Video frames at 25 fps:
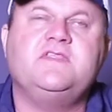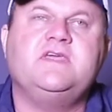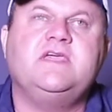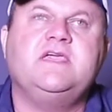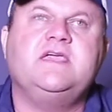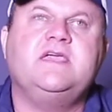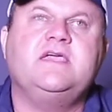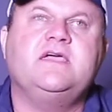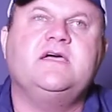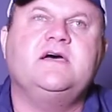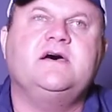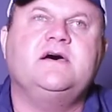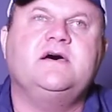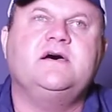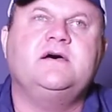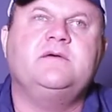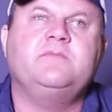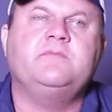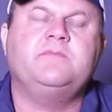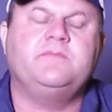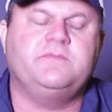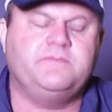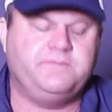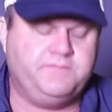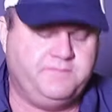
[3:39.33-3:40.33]
the
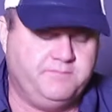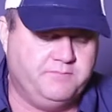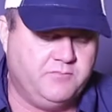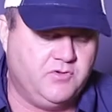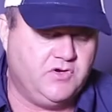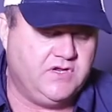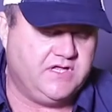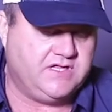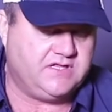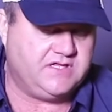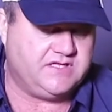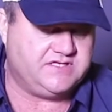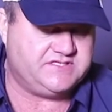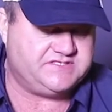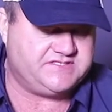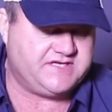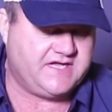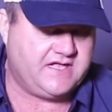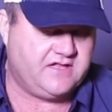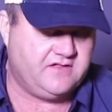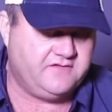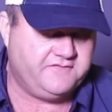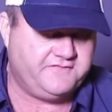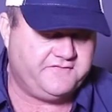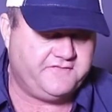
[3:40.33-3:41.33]
bullet
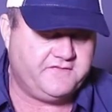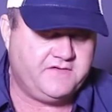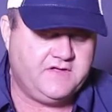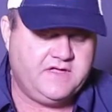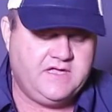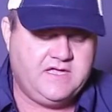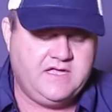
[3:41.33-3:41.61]
itself,